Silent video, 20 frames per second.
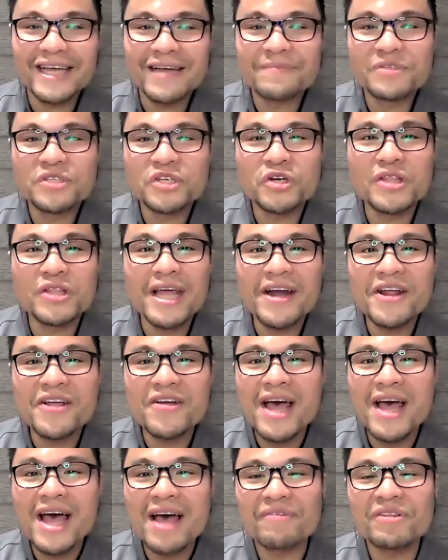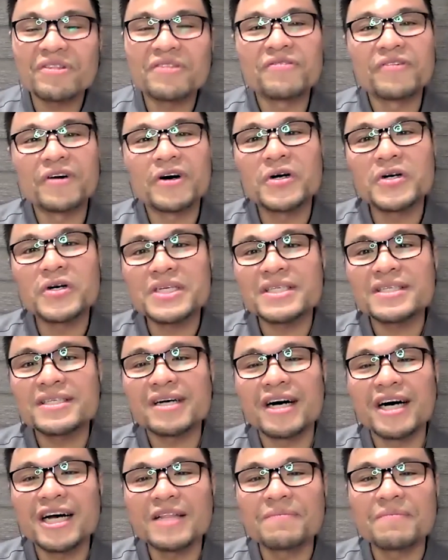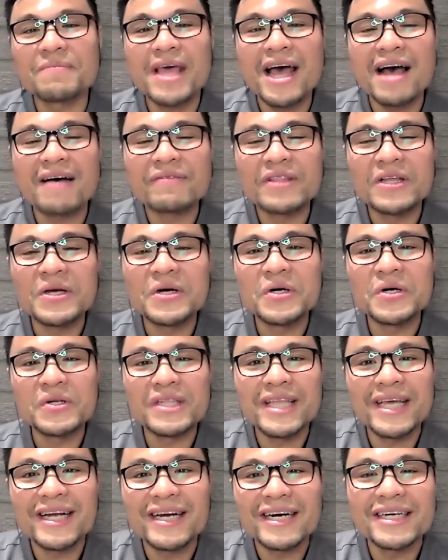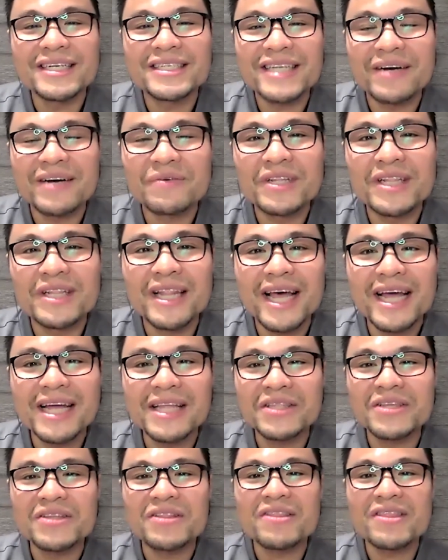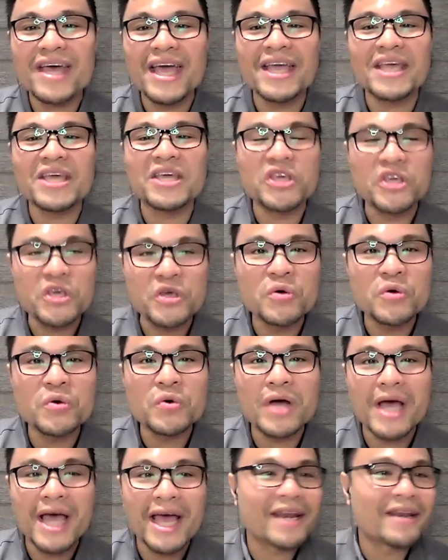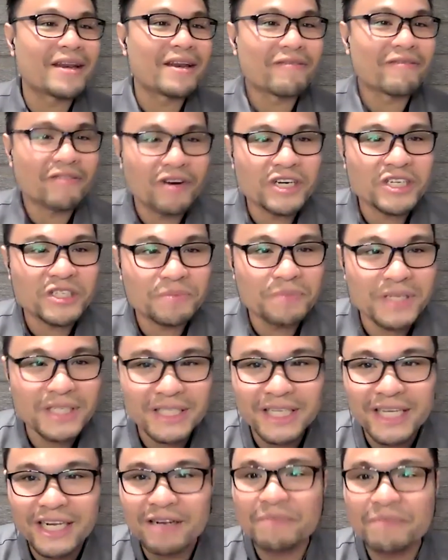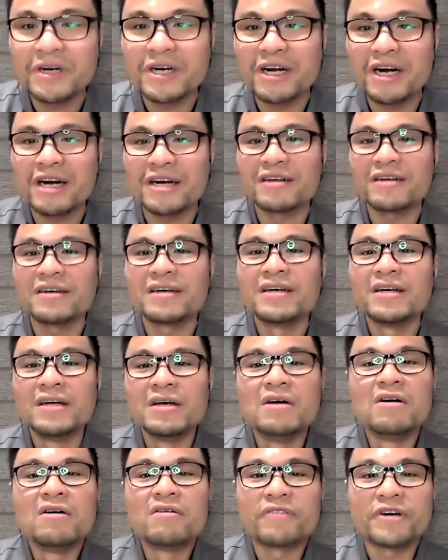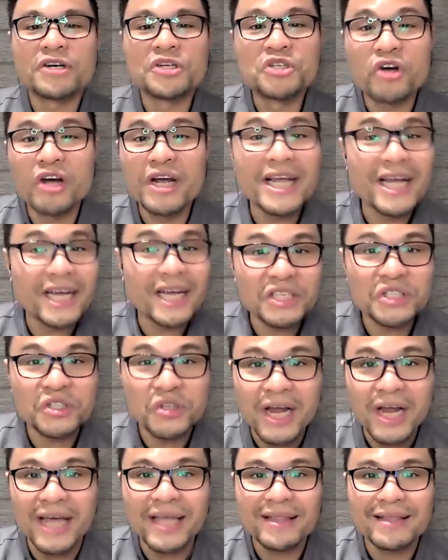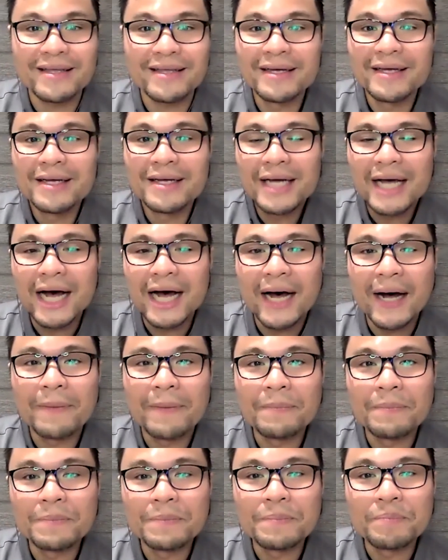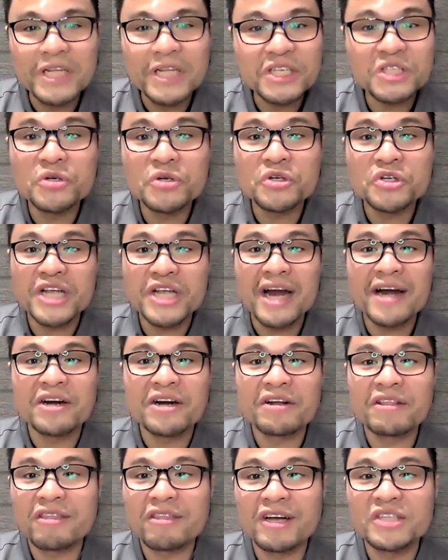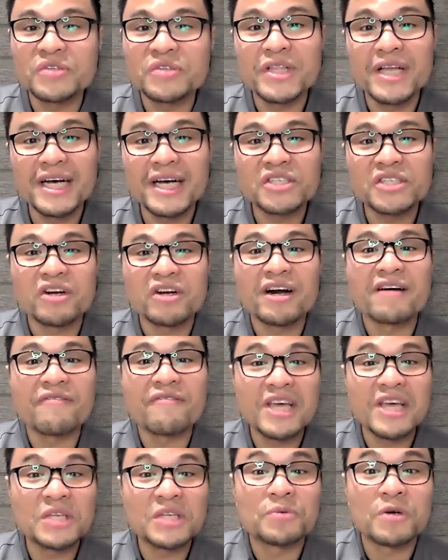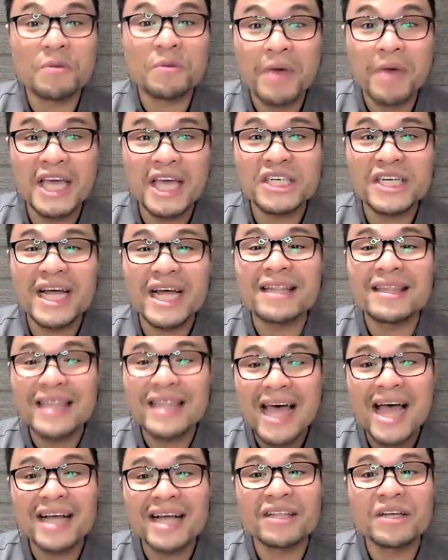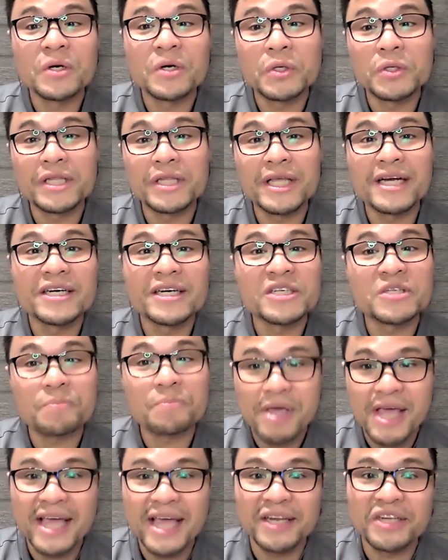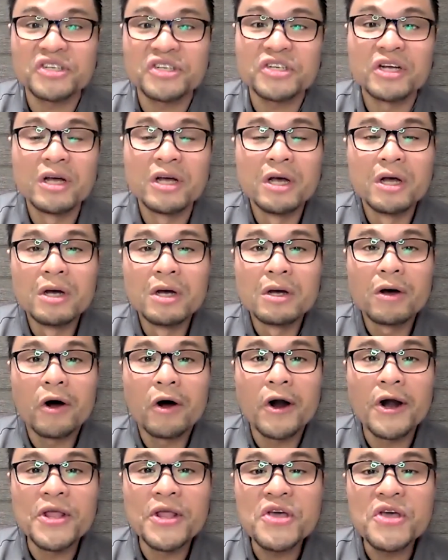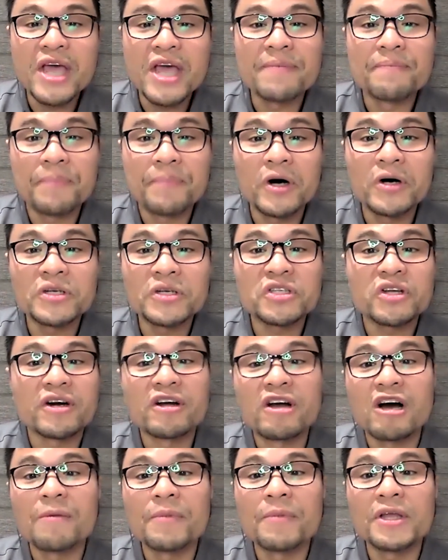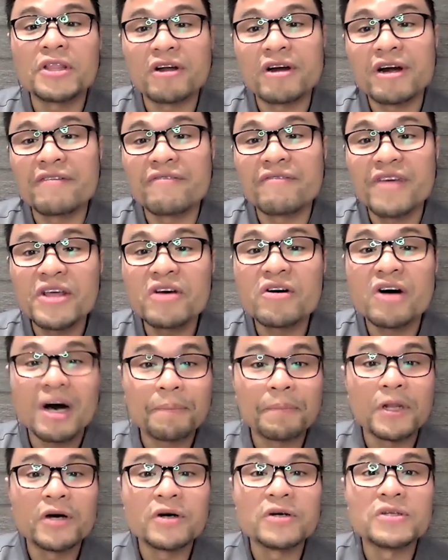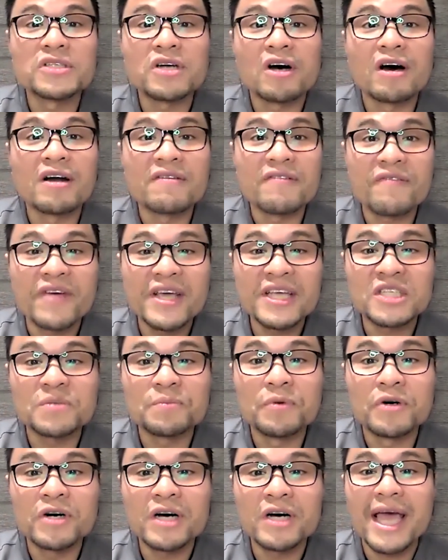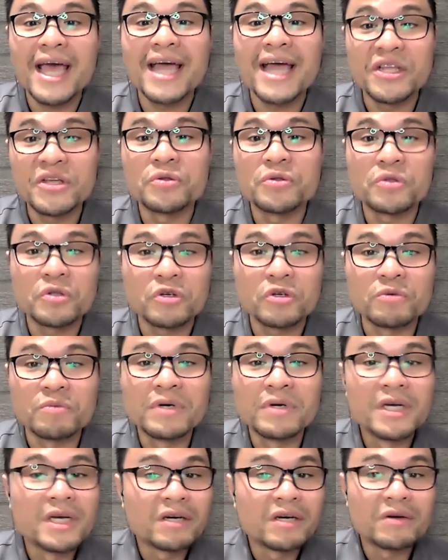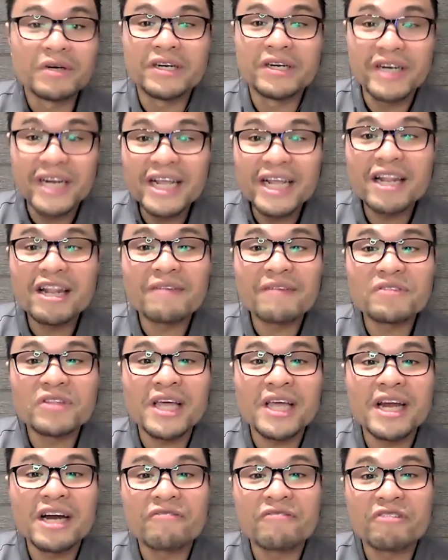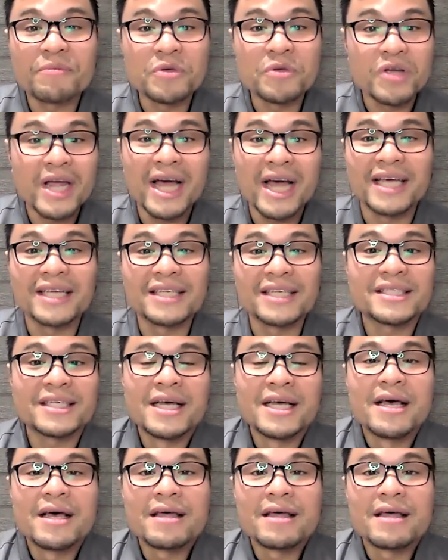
So there you have it, folks. On behalf of the Gold Diggers, I would like to thank you and, of course, Miss Dina Bernardo for joining us tonight. Please do share your thoughts with us on our Facebook page and tag the Gold Diggers PH. Or you can post or comment on our video uploads on Facebook and YouTube. We'd really love to hear from you guys.